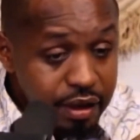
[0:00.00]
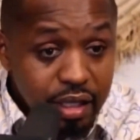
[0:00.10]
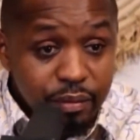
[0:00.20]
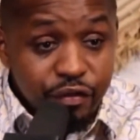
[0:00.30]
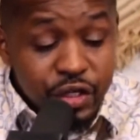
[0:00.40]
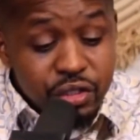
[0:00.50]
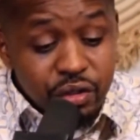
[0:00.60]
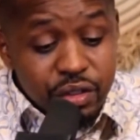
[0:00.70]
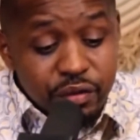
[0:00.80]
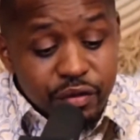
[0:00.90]
gave me fresh
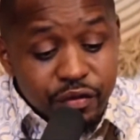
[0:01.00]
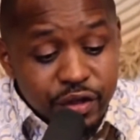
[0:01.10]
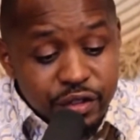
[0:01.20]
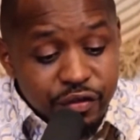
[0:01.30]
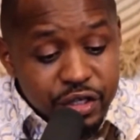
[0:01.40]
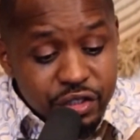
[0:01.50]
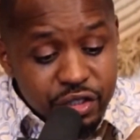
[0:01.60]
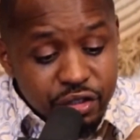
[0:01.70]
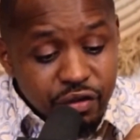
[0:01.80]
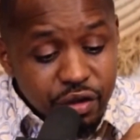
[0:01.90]

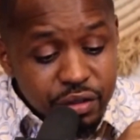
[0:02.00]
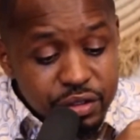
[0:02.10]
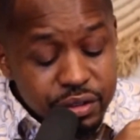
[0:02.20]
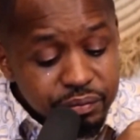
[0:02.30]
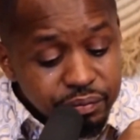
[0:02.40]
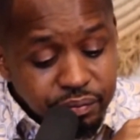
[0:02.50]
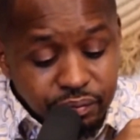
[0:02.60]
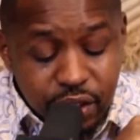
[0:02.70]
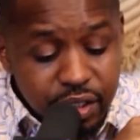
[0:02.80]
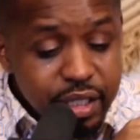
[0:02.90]
change of clothes.
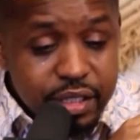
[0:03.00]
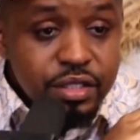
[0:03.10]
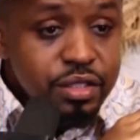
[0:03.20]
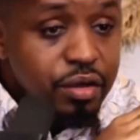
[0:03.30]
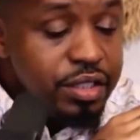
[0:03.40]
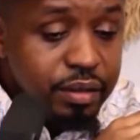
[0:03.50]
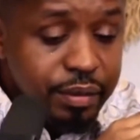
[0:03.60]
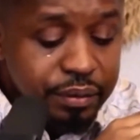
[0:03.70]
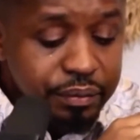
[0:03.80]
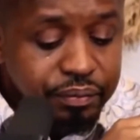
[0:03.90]
They were just insulting
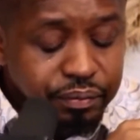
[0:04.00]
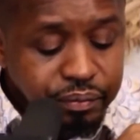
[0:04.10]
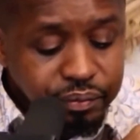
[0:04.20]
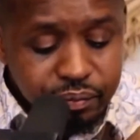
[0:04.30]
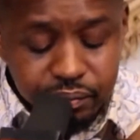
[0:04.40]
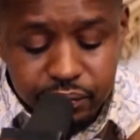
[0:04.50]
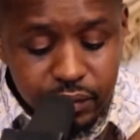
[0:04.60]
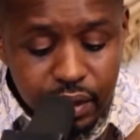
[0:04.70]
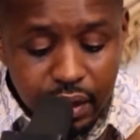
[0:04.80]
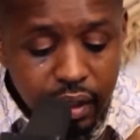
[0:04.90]
me,
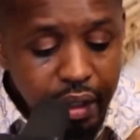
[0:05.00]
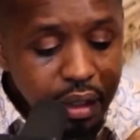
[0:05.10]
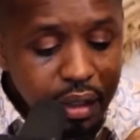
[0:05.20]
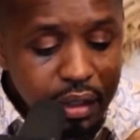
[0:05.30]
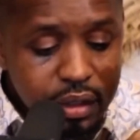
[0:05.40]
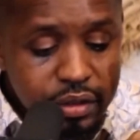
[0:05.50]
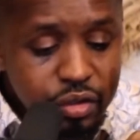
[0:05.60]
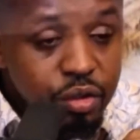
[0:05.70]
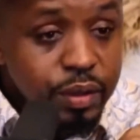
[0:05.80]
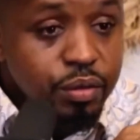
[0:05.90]
and
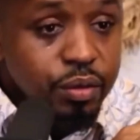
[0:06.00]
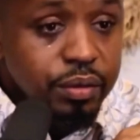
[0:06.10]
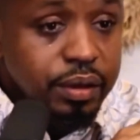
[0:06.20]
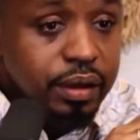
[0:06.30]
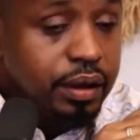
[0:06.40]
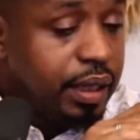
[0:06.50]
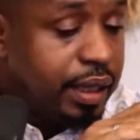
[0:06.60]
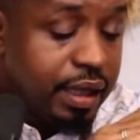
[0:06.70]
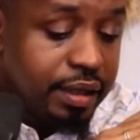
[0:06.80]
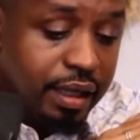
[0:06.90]
took me to
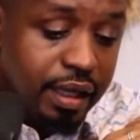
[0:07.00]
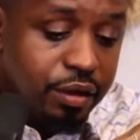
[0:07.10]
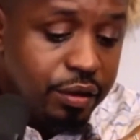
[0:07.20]
another